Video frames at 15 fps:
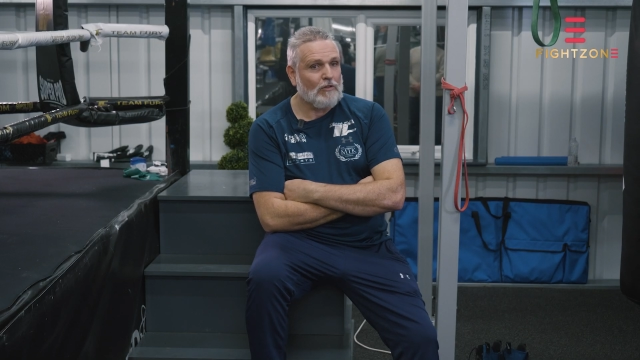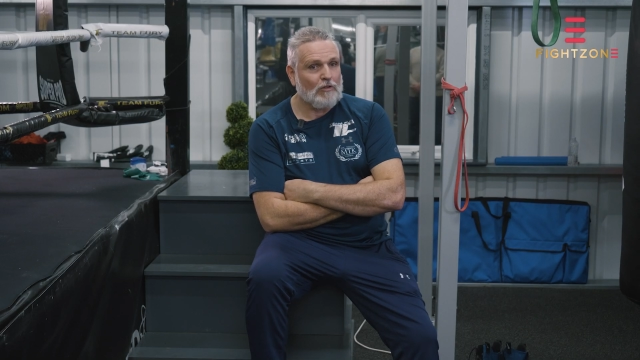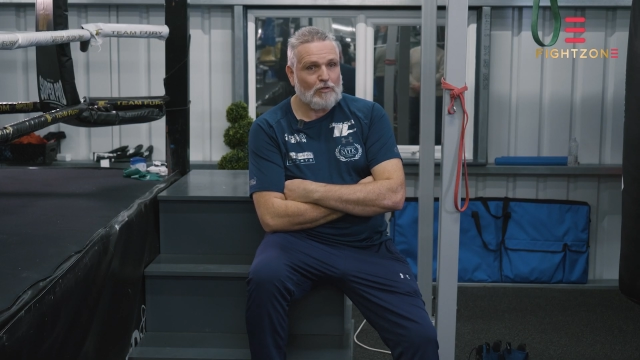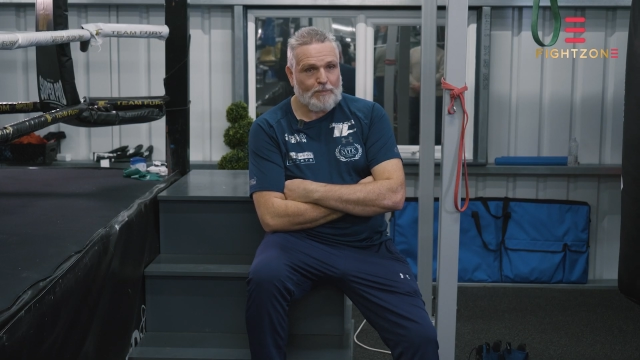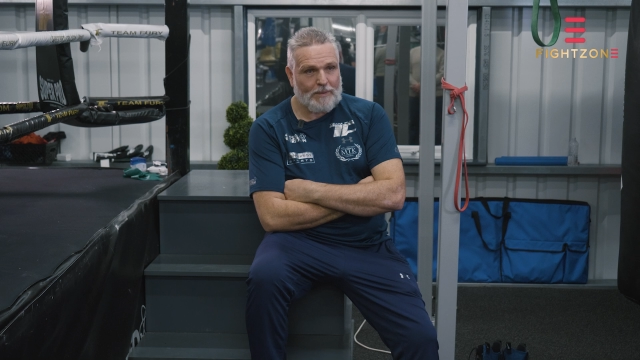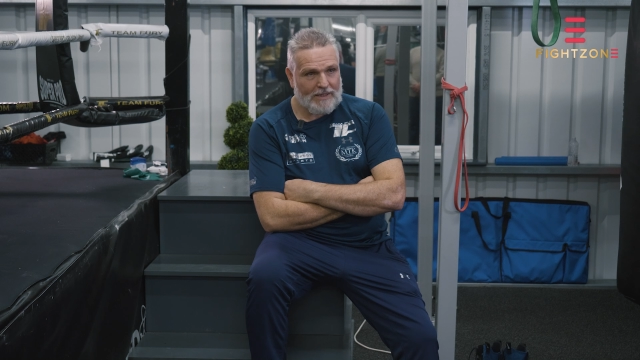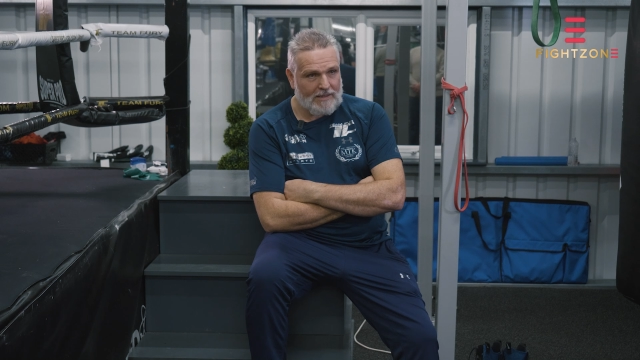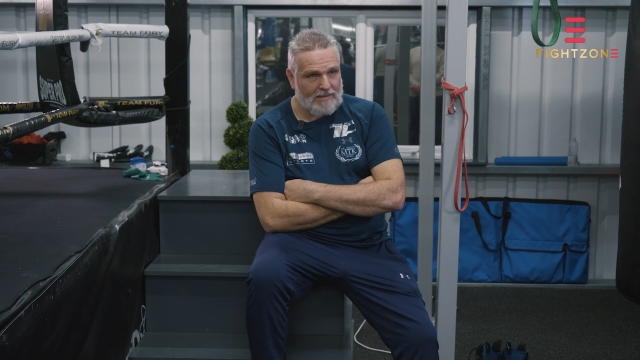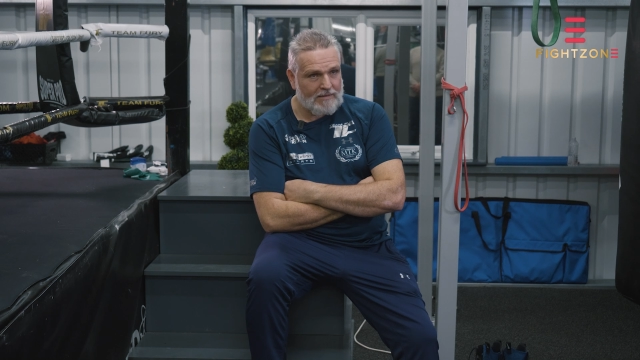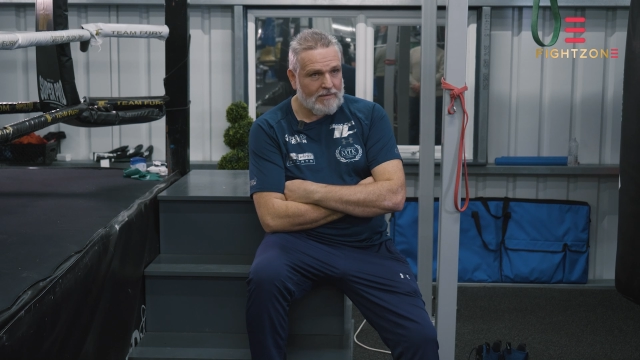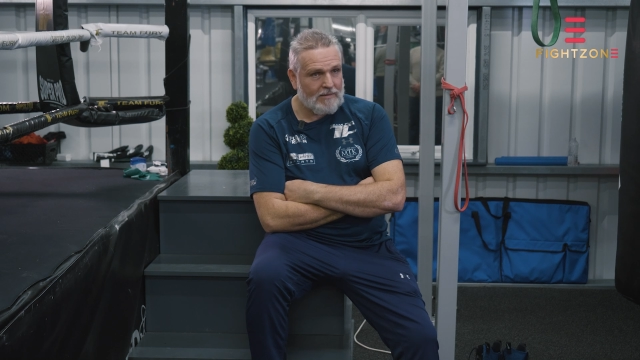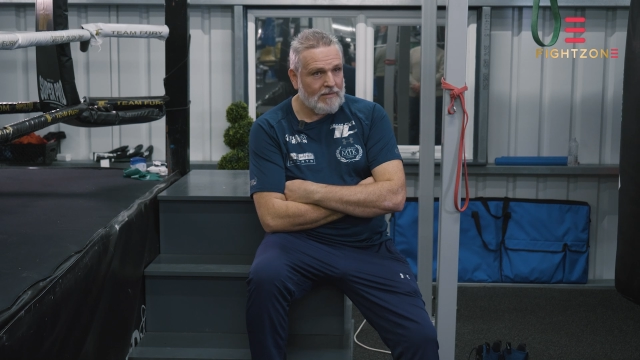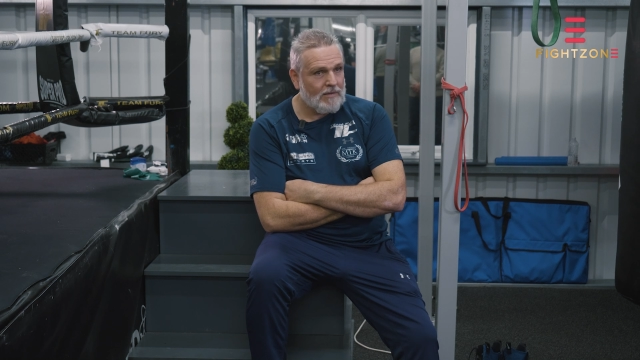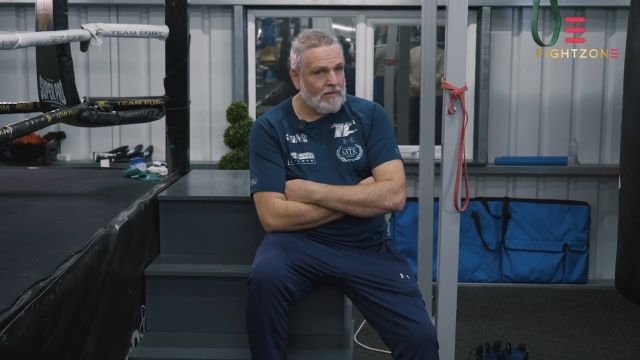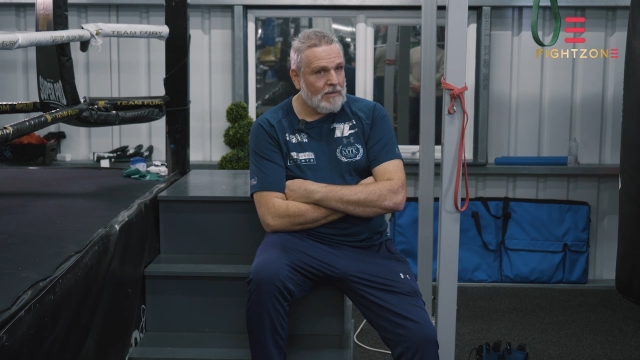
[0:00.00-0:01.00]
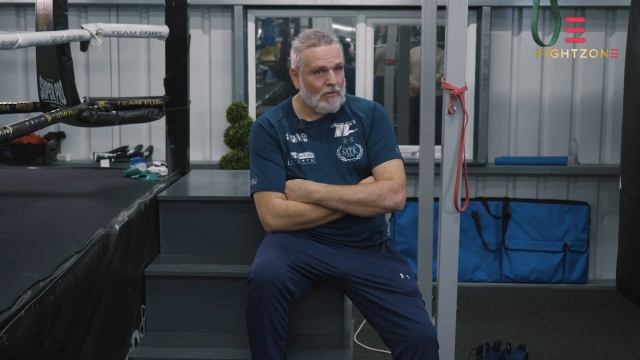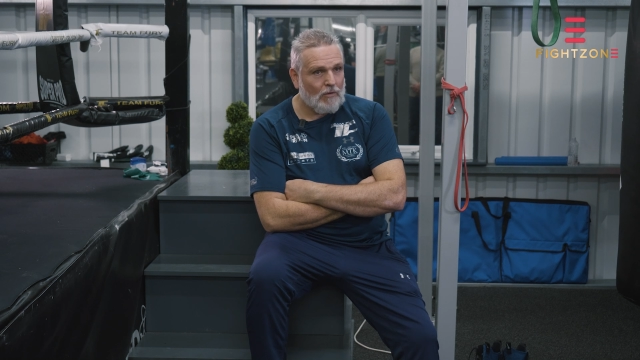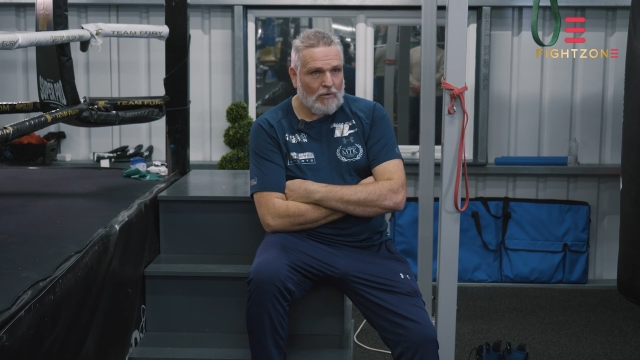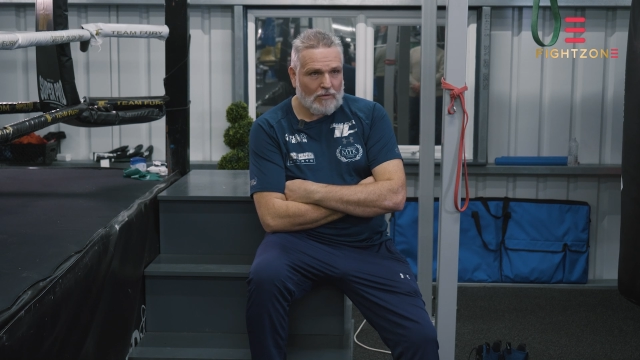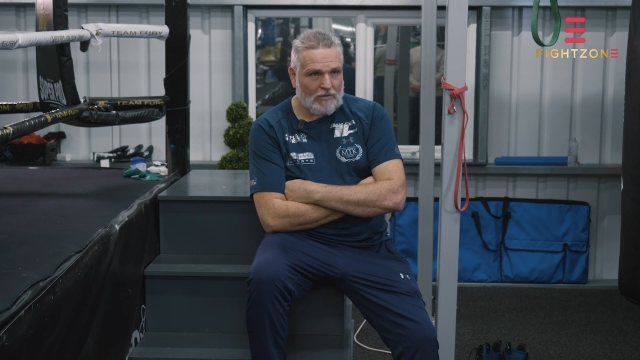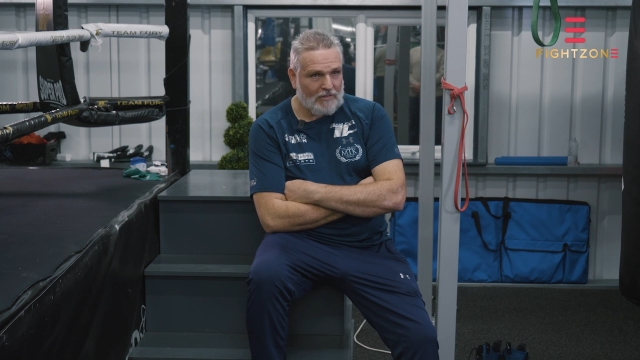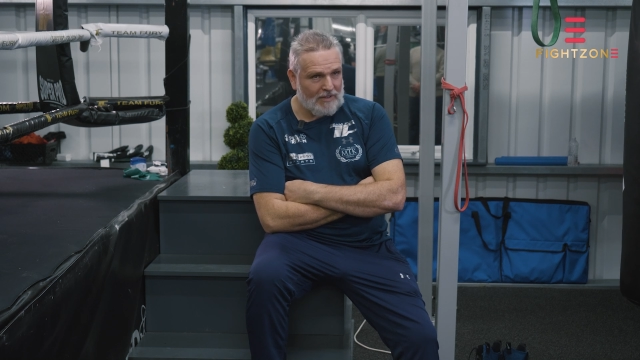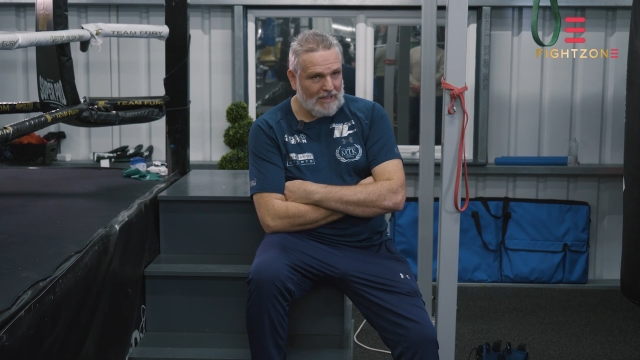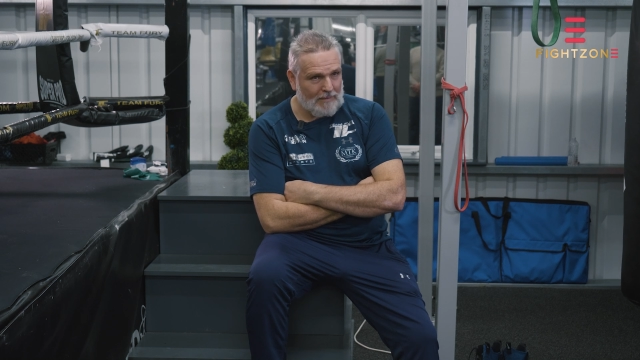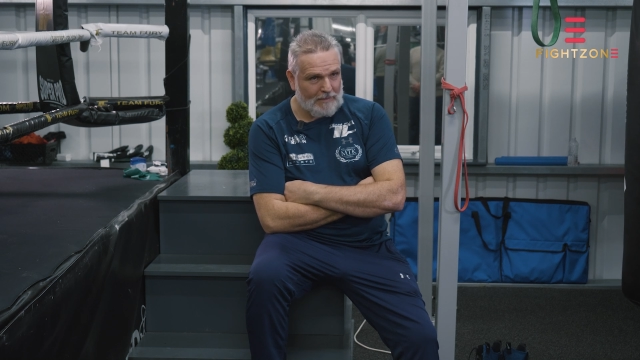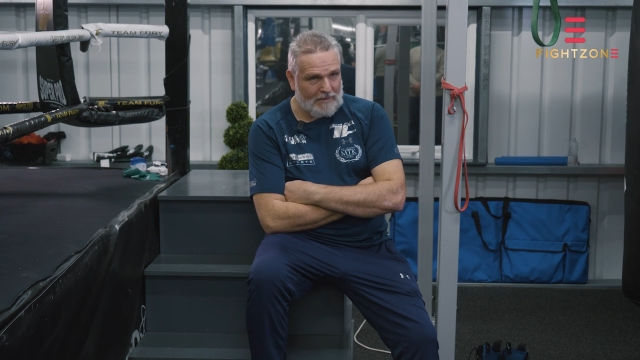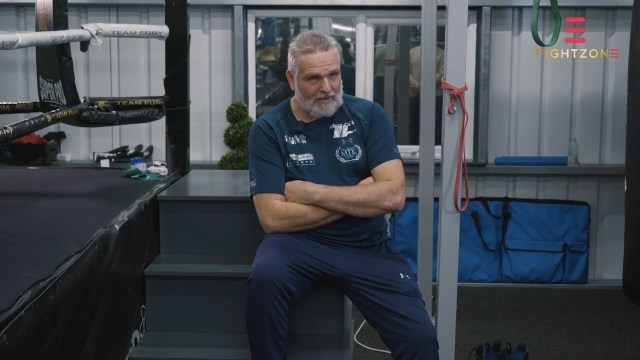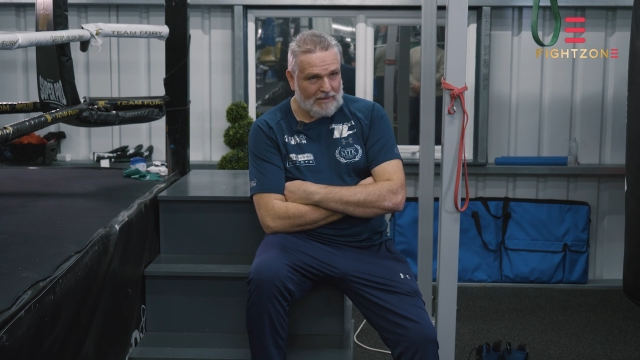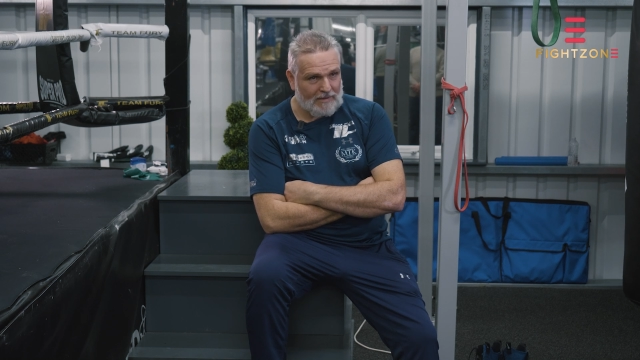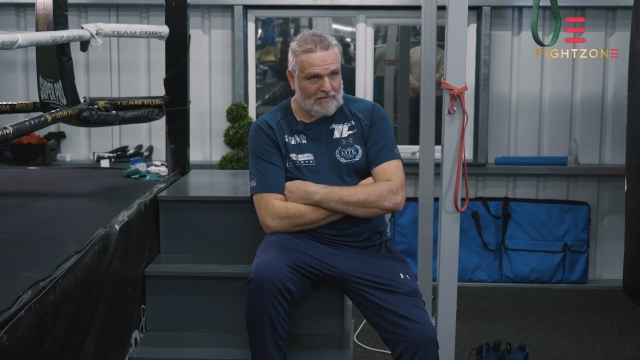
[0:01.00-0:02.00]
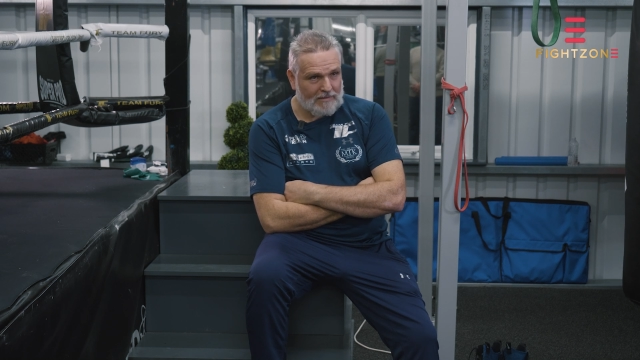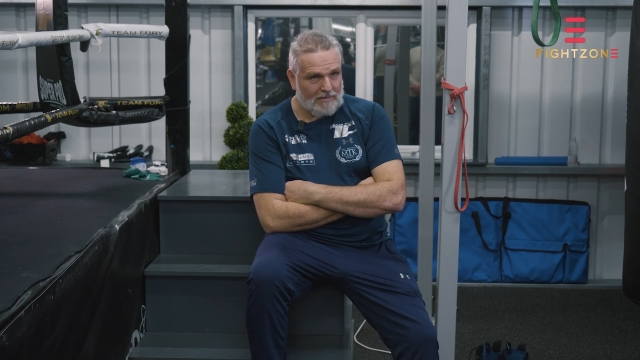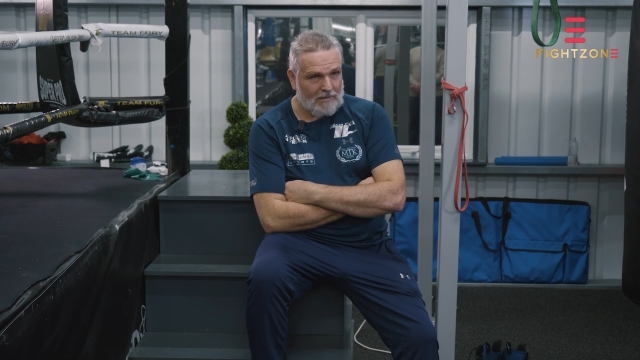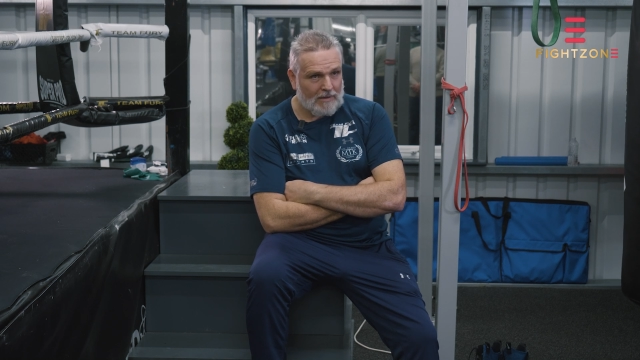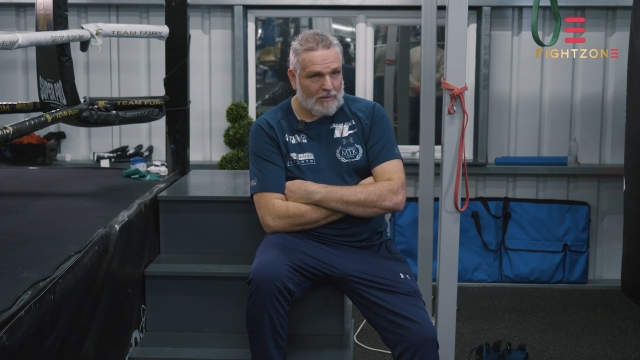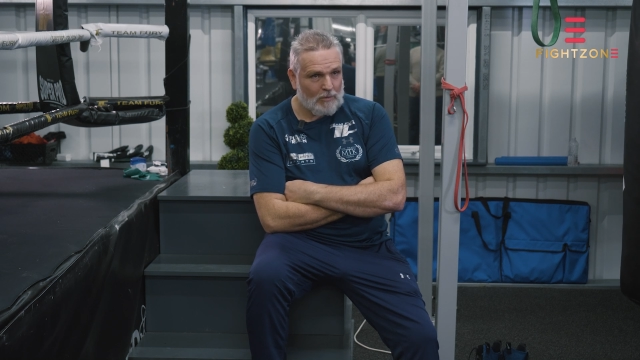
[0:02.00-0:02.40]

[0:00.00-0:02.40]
the speed, all these type of things.